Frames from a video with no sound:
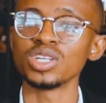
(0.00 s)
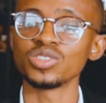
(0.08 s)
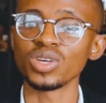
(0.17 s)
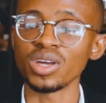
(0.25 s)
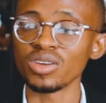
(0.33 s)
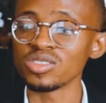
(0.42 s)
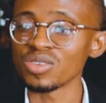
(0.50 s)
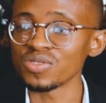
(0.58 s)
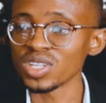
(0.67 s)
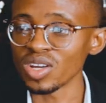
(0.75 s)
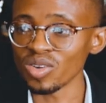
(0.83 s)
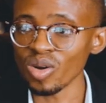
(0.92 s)
into areas of
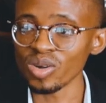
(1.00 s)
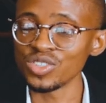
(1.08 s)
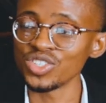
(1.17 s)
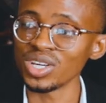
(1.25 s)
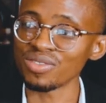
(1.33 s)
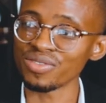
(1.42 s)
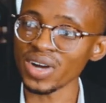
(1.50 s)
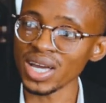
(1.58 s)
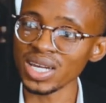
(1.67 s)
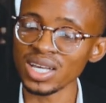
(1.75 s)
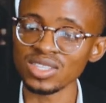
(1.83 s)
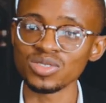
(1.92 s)
technology and
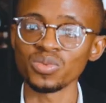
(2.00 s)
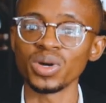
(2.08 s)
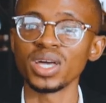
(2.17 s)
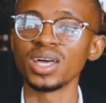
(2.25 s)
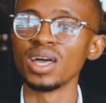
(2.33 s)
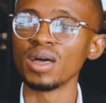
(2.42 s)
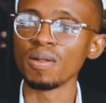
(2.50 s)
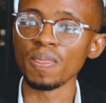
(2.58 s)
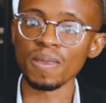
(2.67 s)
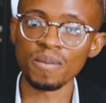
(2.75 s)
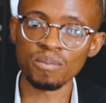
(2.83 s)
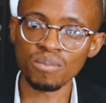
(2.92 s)
finance where
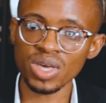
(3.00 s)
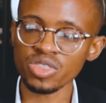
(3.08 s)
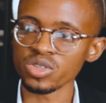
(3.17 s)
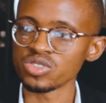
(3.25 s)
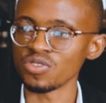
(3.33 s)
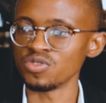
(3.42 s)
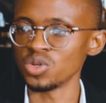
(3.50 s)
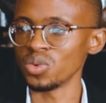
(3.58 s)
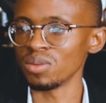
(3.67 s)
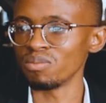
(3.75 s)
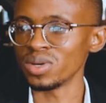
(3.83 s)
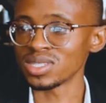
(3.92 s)
methods of
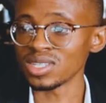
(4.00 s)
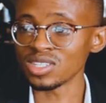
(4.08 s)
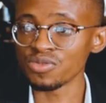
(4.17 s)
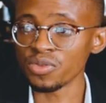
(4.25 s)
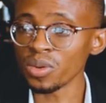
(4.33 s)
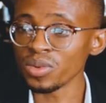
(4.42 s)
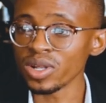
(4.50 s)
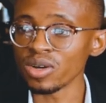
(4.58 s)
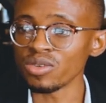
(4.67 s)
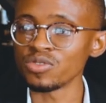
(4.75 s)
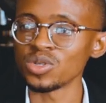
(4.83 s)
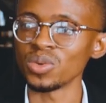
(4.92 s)
doing business,
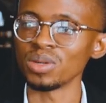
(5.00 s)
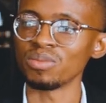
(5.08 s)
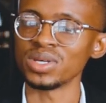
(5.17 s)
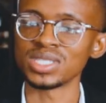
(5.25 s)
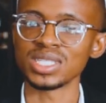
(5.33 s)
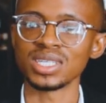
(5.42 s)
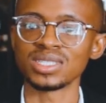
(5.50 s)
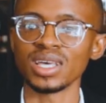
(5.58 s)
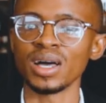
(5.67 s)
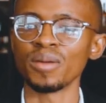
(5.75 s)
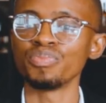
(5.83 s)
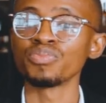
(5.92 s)
formula of doing business.
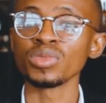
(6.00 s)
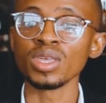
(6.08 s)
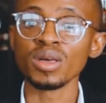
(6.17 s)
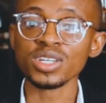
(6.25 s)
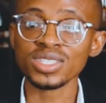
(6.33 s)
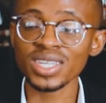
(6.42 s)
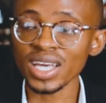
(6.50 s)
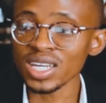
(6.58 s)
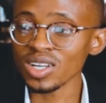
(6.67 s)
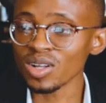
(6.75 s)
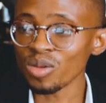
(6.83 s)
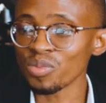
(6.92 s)
Um,
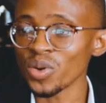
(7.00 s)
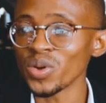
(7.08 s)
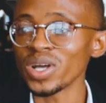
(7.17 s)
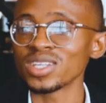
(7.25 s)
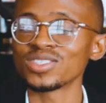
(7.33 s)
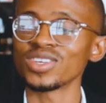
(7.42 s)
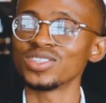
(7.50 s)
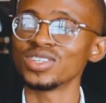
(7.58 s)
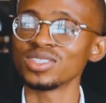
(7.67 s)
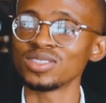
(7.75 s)
technical products such